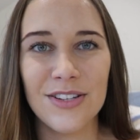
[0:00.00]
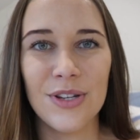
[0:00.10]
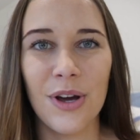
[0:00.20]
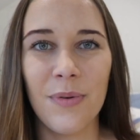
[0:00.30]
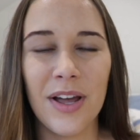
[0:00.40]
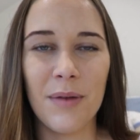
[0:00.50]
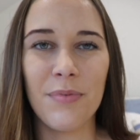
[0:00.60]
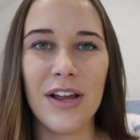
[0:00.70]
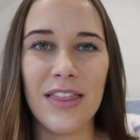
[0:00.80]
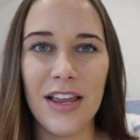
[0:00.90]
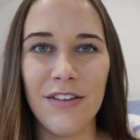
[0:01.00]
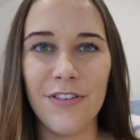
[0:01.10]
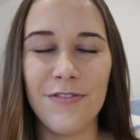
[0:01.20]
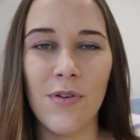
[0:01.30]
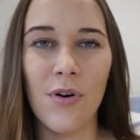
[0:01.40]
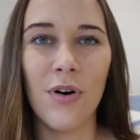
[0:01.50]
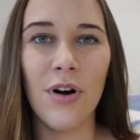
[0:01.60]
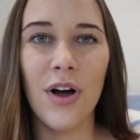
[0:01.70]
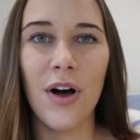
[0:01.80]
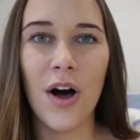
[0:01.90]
So we're going to breathe in for 4,